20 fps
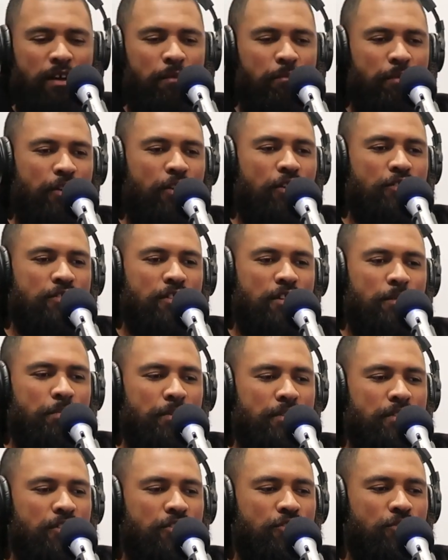but not to the
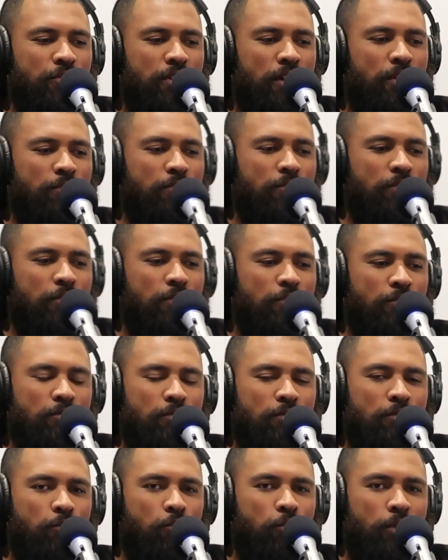potential that
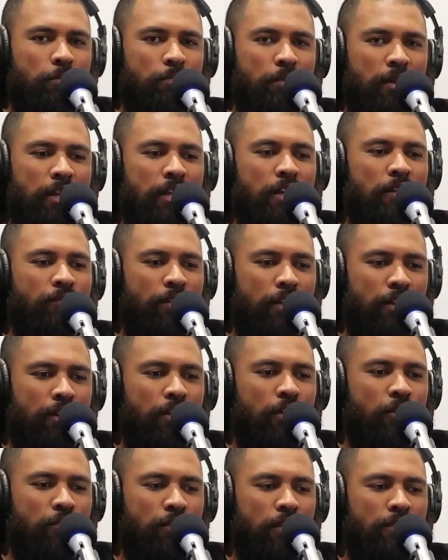we believe and
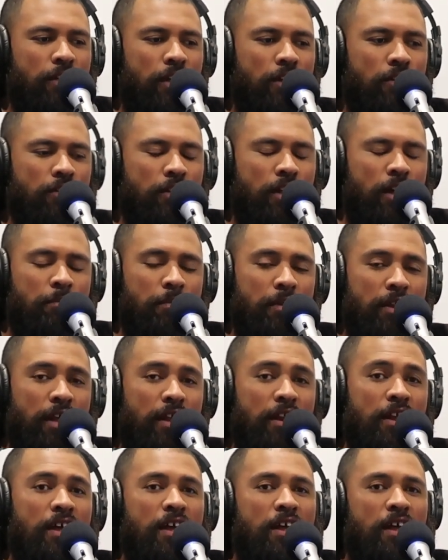know that they could happen
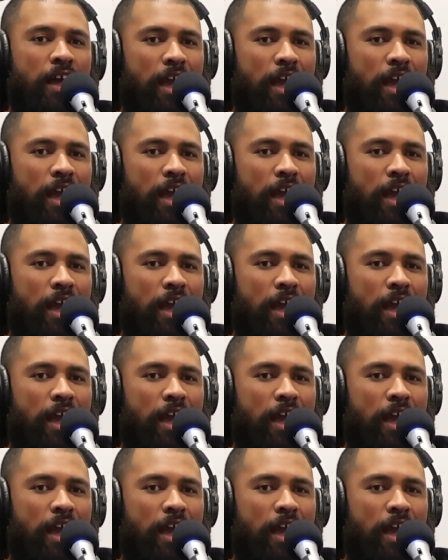and